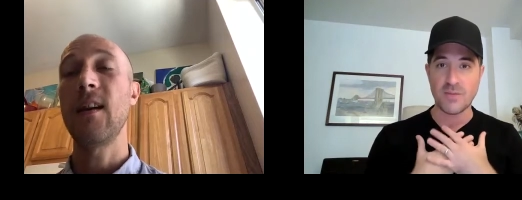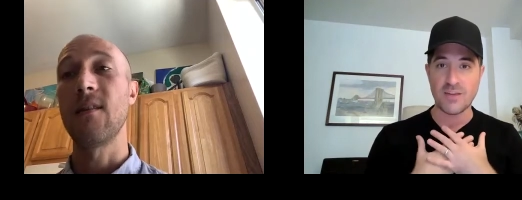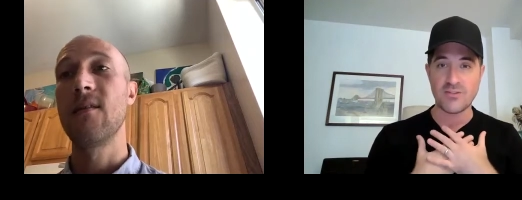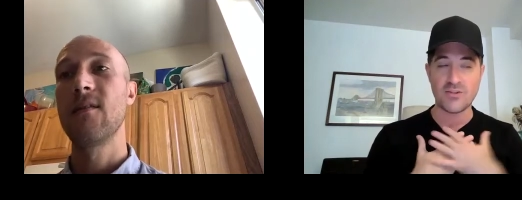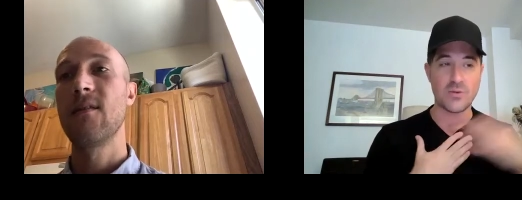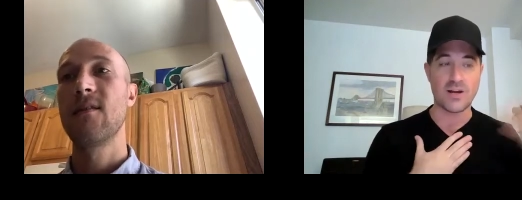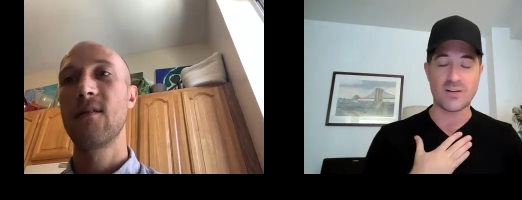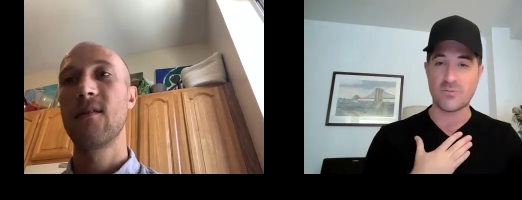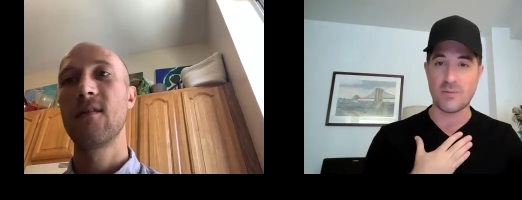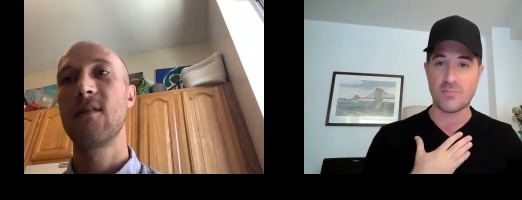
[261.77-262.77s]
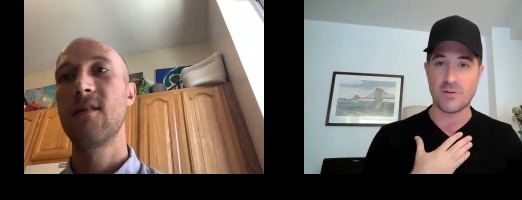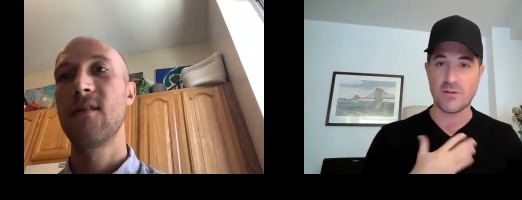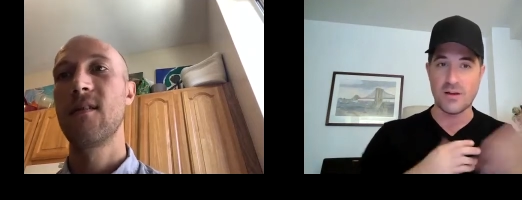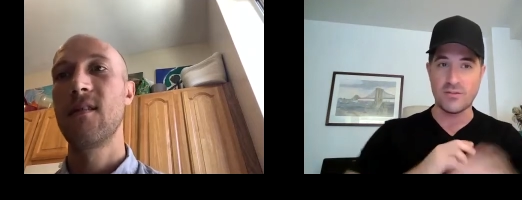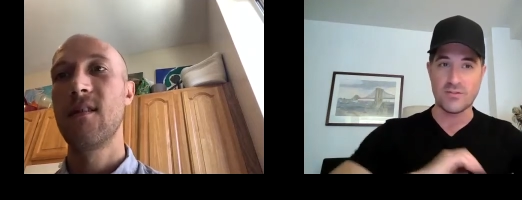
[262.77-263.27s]
Speaker 1: Yeah. Me as a director, my
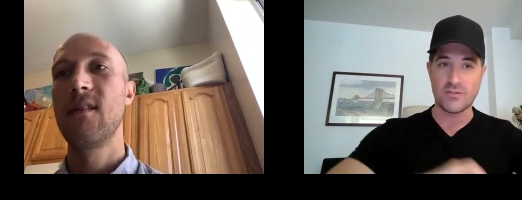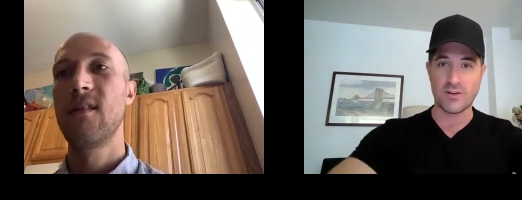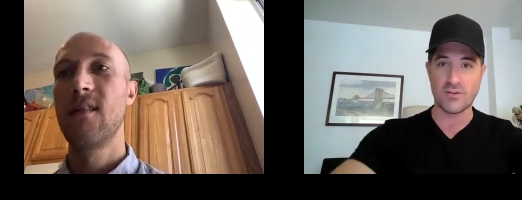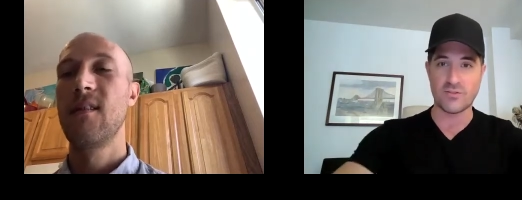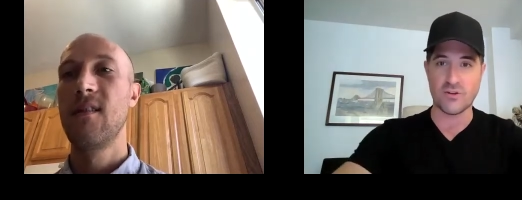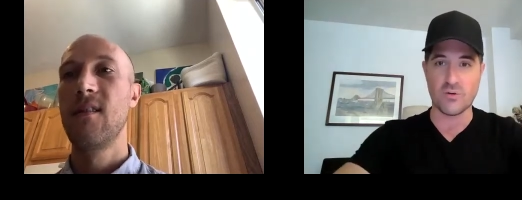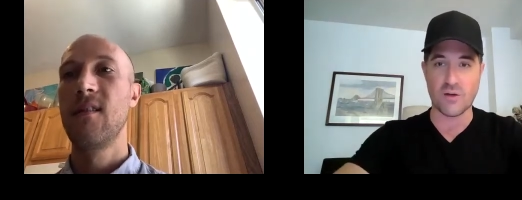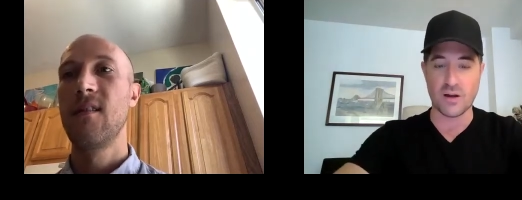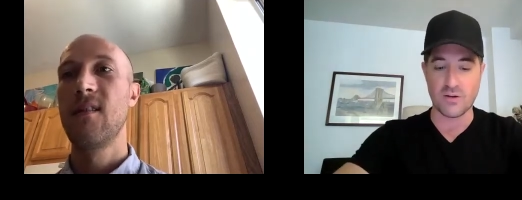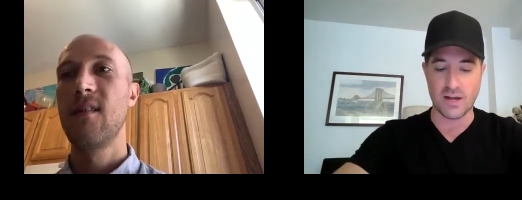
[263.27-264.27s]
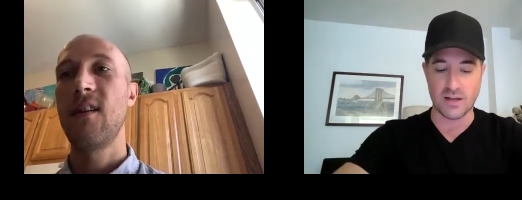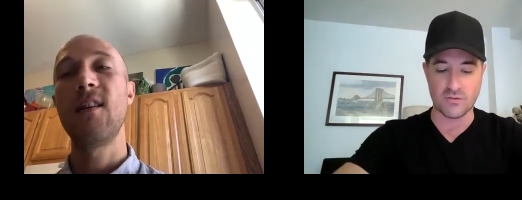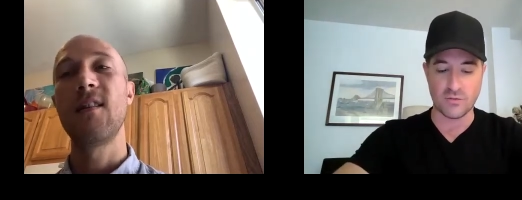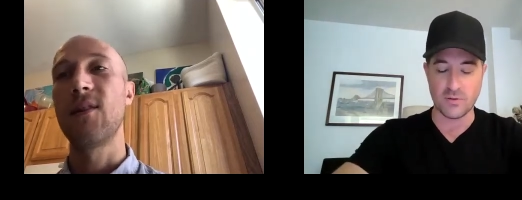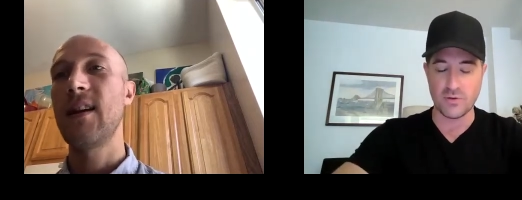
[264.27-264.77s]
brother as a singer songwriter in oh, Nashville.